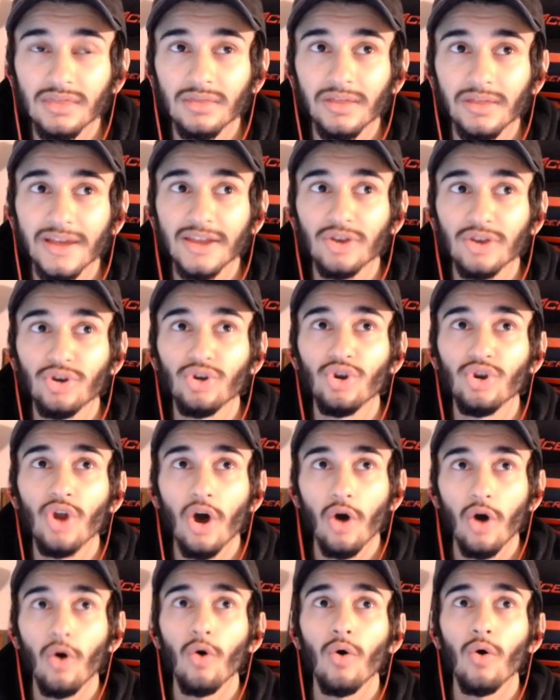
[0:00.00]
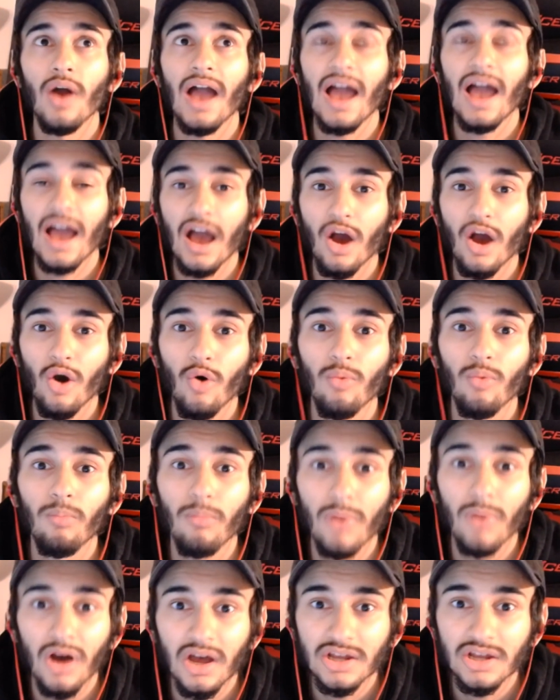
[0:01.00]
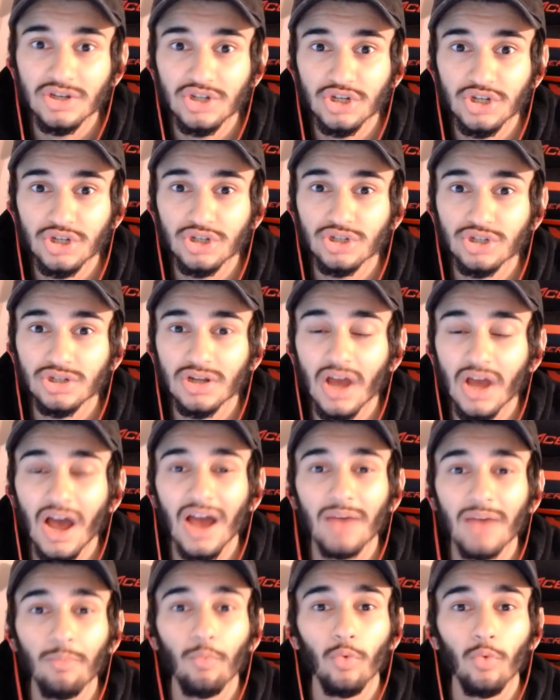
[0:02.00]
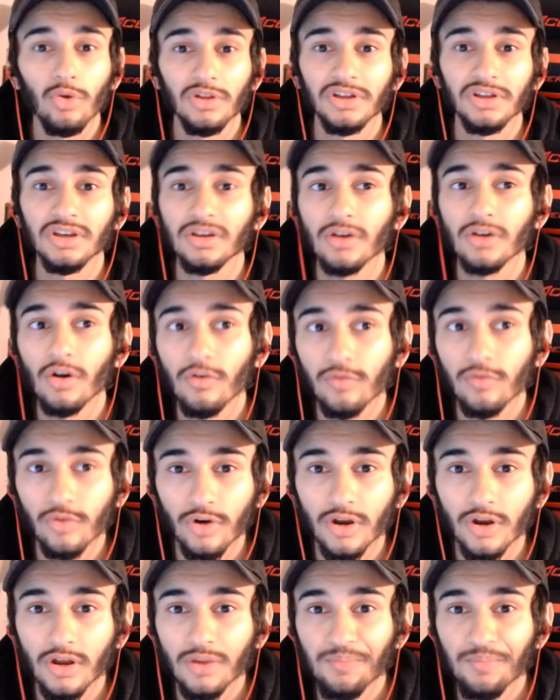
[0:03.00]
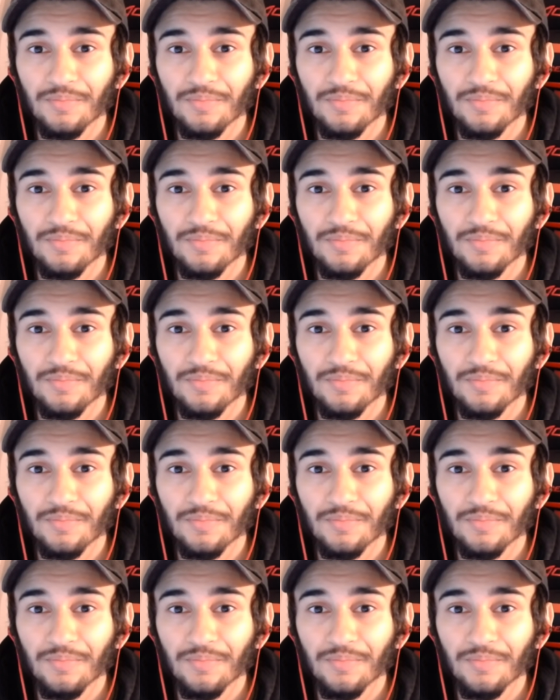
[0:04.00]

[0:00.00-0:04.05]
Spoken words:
like know how much I'm willing to go for it.